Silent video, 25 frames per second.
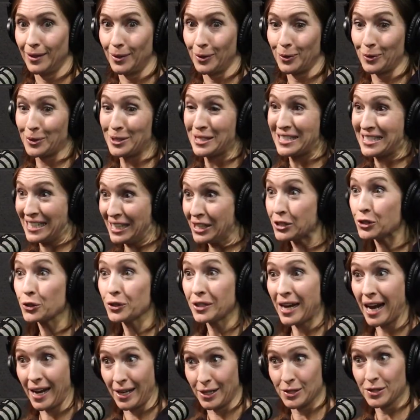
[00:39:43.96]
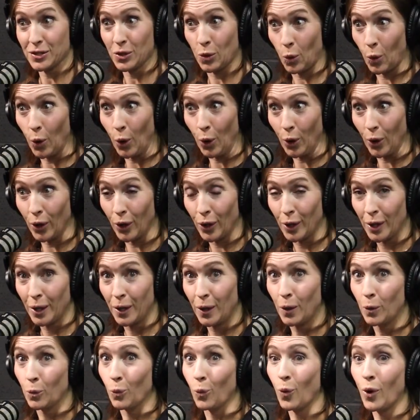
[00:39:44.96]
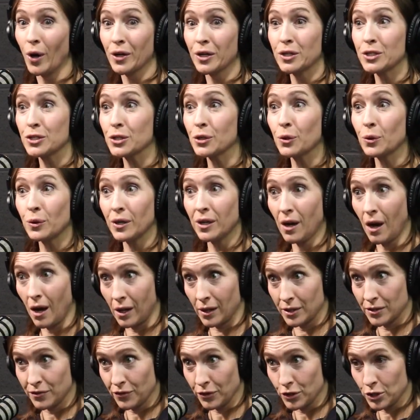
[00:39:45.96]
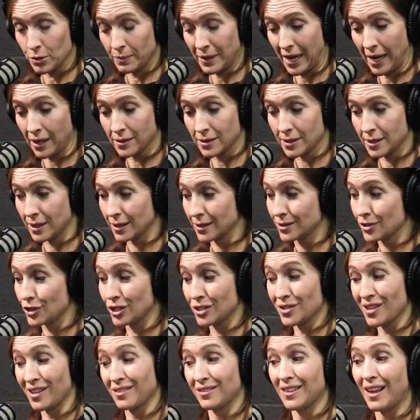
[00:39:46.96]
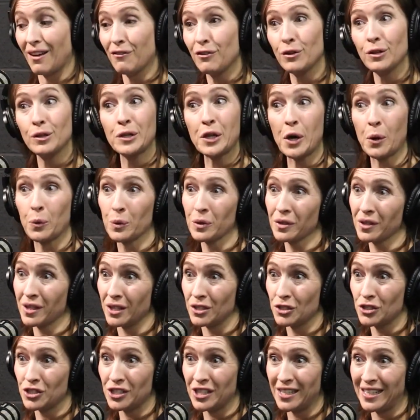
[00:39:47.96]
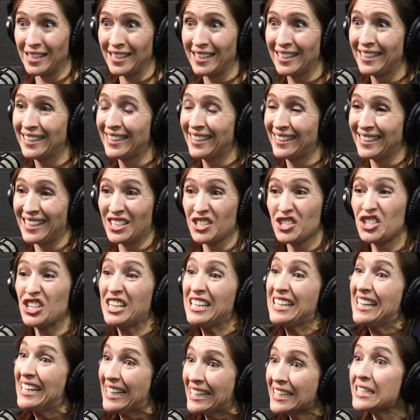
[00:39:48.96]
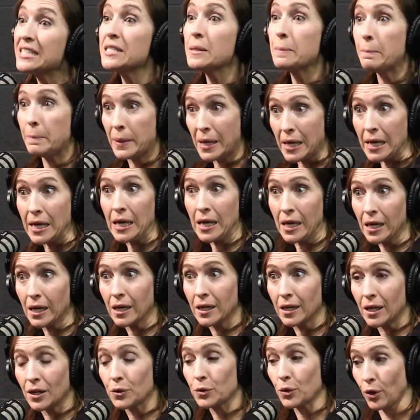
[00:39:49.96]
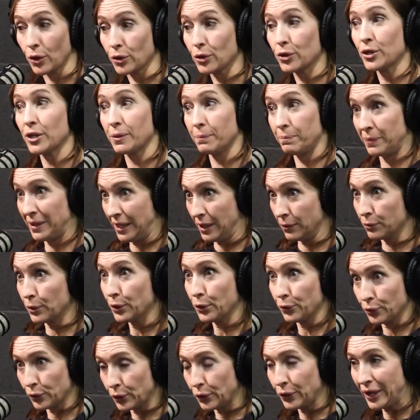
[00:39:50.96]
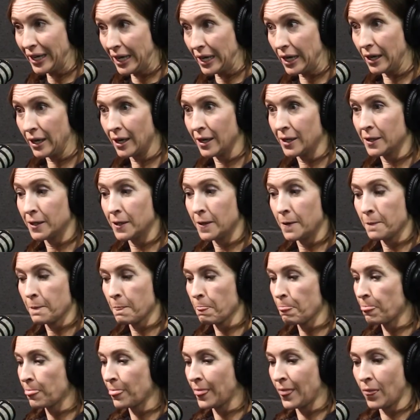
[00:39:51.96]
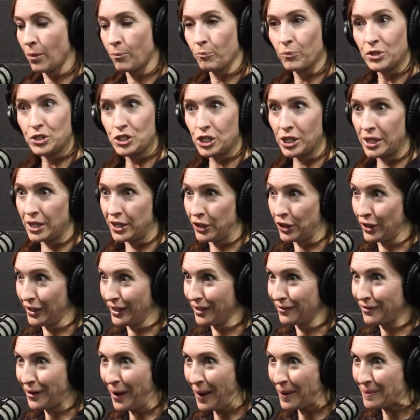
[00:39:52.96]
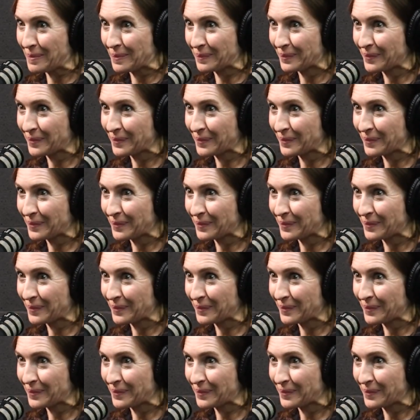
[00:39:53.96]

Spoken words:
senior in high school, wanted to go to college for gymnastics. She's a level lower than she needed to be in order to be recruited. But she did not give up.